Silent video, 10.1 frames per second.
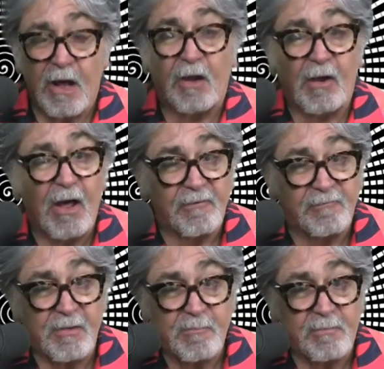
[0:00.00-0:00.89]
A lot
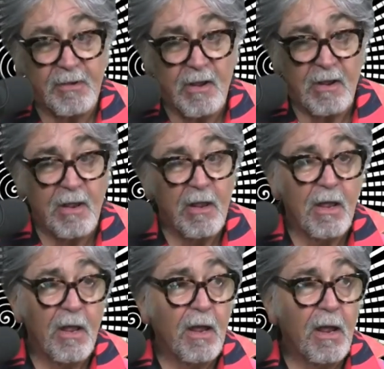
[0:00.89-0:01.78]
of them
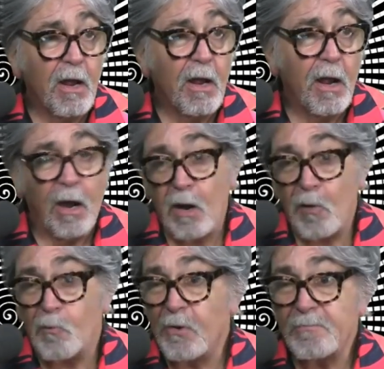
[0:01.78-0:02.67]

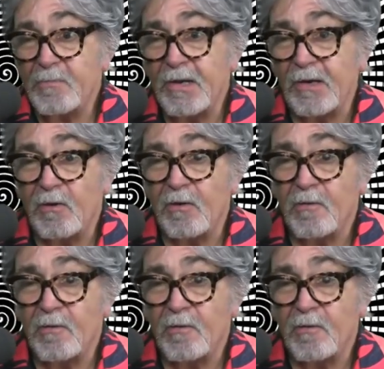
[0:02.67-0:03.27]
wouldn't be